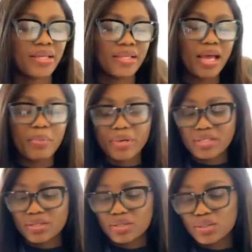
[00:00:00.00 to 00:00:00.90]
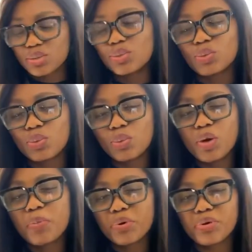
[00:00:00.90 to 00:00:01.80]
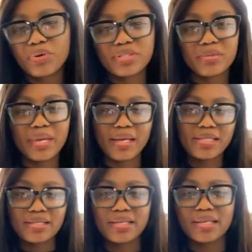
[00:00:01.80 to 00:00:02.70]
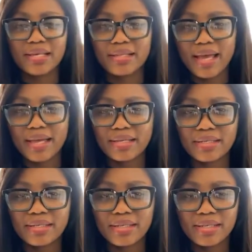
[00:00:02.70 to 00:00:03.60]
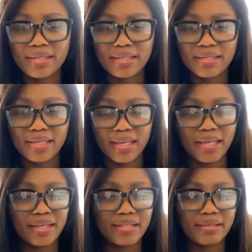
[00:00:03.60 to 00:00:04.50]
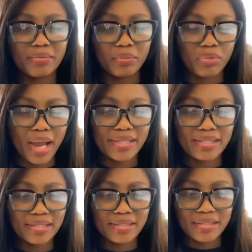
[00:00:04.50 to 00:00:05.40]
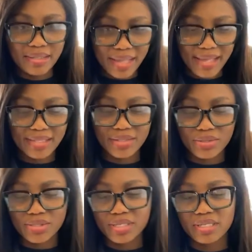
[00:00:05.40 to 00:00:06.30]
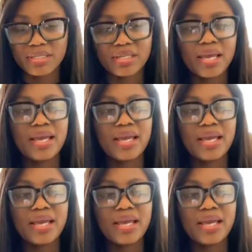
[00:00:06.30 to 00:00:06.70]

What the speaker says: That brings us to what products in my skincare line can brighten, lighten your skin.